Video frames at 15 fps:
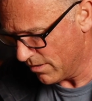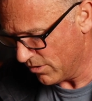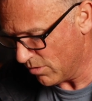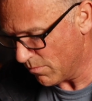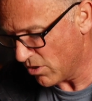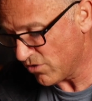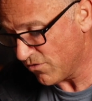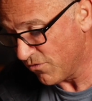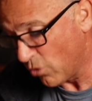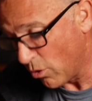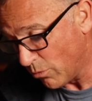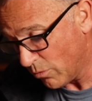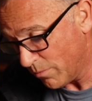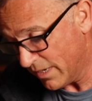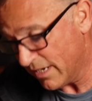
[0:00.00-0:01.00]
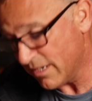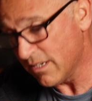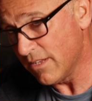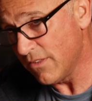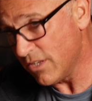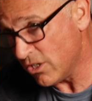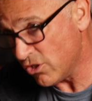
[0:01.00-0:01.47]
The most formal bit
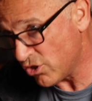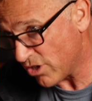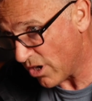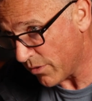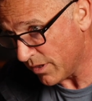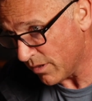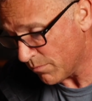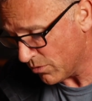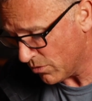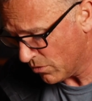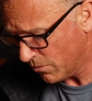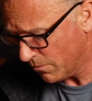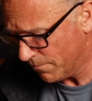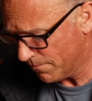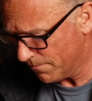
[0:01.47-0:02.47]
is showing the ball.